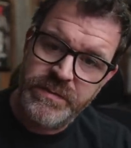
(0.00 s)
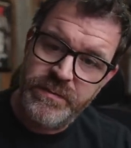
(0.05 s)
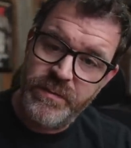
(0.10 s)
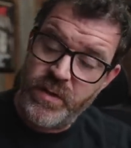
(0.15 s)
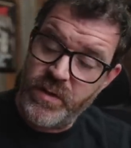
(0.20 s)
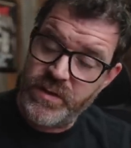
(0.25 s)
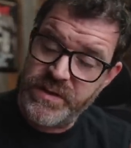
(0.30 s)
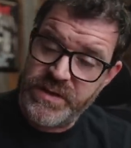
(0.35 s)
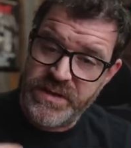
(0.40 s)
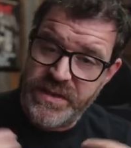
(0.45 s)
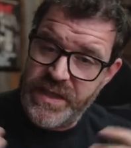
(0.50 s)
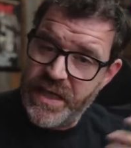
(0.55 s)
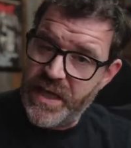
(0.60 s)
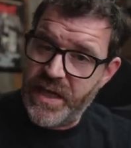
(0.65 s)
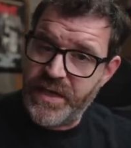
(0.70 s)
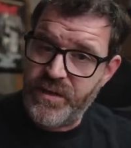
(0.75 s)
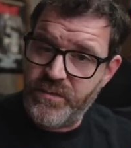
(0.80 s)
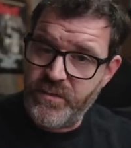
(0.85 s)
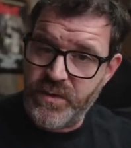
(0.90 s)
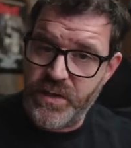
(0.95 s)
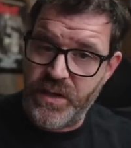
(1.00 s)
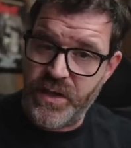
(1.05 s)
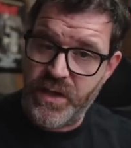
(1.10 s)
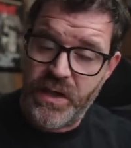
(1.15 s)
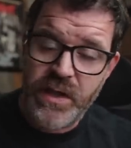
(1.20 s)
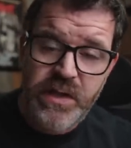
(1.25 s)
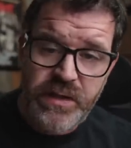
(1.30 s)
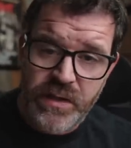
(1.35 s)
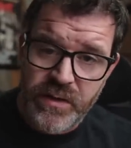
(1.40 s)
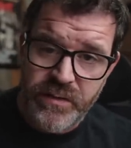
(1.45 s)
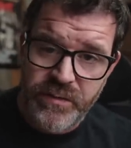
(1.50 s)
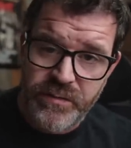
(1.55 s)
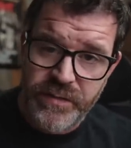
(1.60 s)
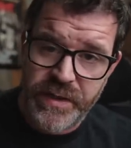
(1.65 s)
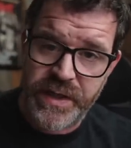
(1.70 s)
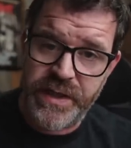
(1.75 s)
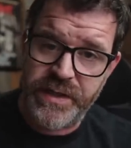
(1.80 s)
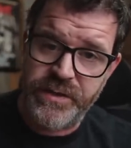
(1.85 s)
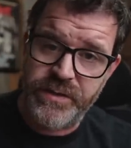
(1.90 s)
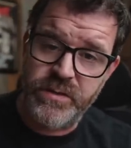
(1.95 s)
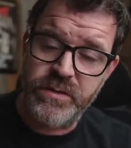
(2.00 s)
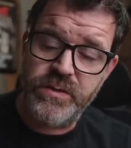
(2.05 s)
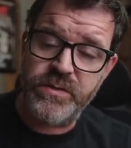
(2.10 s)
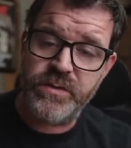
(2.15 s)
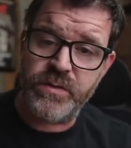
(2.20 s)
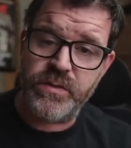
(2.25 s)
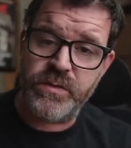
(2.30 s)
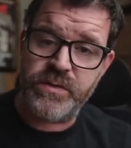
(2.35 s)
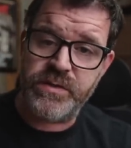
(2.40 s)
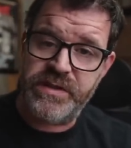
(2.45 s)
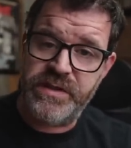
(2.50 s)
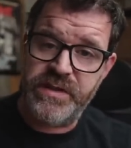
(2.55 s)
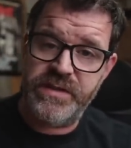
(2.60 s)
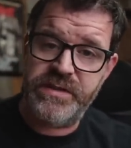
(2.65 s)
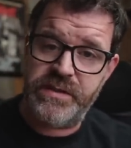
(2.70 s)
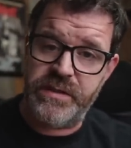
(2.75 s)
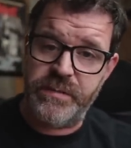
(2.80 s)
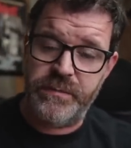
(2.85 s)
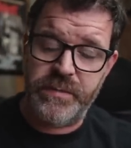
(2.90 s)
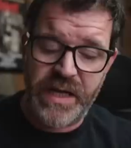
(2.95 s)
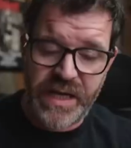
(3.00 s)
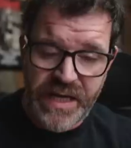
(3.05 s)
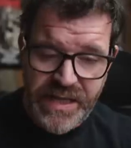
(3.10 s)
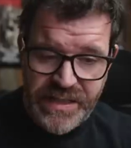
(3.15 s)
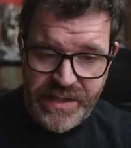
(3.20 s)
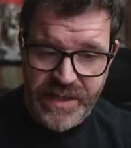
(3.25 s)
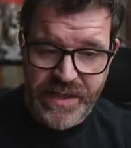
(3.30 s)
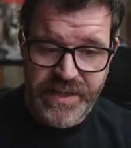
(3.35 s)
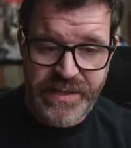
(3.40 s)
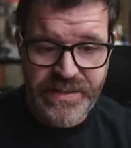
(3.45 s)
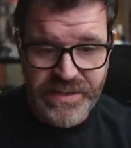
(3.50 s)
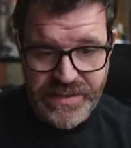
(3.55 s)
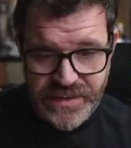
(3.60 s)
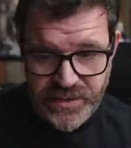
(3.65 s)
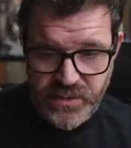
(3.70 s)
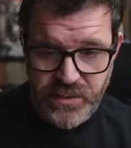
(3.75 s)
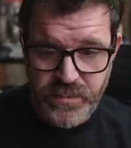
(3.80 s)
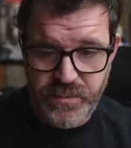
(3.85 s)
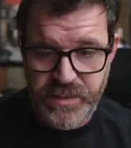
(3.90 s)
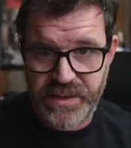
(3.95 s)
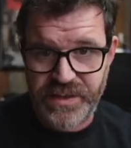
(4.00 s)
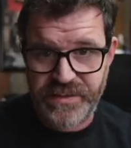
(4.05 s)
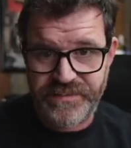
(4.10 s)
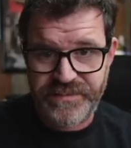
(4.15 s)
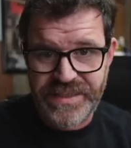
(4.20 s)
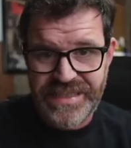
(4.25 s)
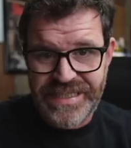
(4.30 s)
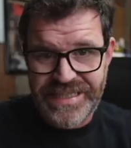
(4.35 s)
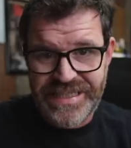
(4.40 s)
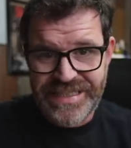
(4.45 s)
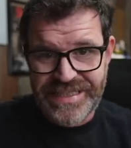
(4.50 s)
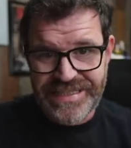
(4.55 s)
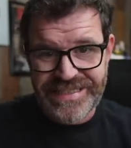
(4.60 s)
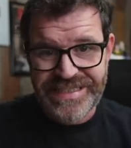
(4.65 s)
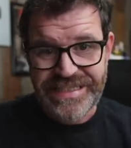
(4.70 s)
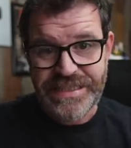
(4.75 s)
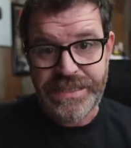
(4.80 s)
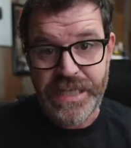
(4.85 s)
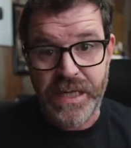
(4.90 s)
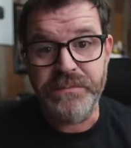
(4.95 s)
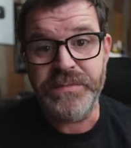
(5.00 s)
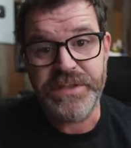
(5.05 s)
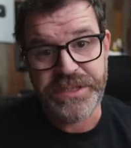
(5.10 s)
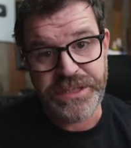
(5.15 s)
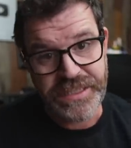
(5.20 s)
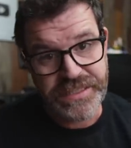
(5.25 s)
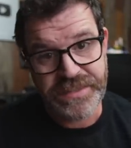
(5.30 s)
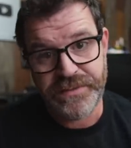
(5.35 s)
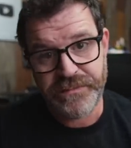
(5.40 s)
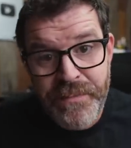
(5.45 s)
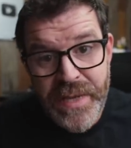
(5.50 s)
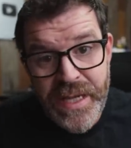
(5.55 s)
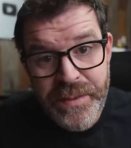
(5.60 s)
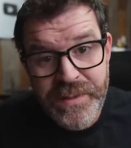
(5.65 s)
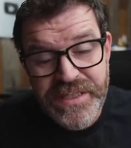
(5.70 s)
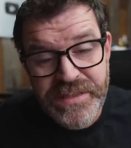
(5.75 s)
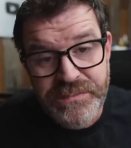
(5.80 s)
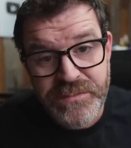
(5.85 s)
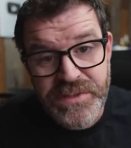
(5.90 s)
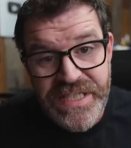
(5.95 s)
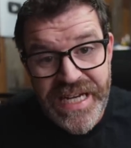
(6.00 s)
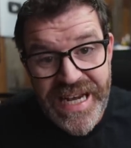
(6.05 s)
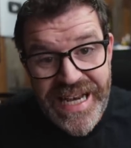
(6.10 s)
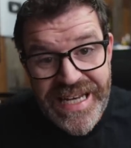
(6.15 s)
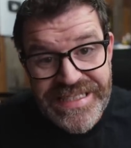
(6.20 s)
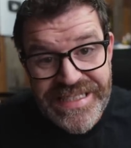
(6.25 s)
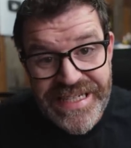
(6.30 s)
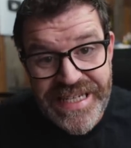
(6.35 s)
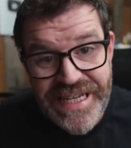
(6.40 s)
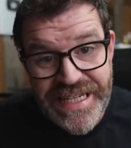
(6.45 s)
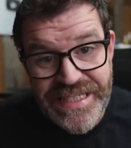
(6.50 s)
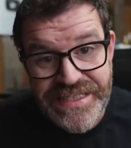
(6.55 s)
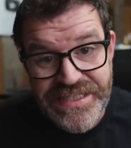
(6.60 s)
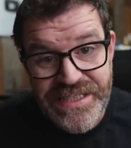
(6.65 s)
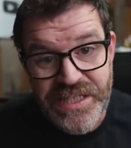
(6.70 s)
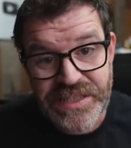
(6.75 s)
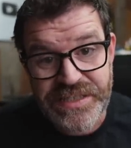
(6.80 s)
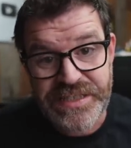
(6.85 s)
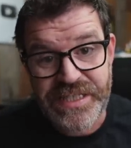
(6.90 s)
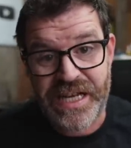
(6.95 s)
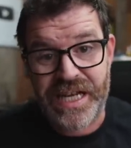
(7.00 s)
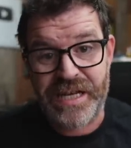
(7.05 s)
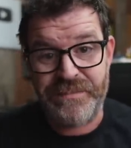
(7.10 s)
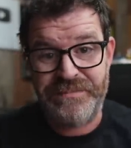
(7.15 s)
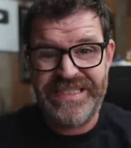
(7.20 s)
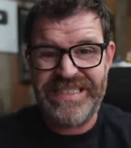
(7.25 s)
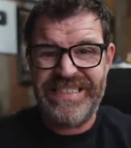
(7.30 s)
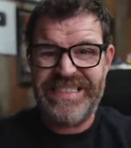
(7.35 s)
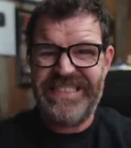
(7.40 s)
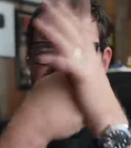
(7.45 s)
Personally, I don't love a neutral system. I like a little bit of gumption. Maybe some jazz hands on top.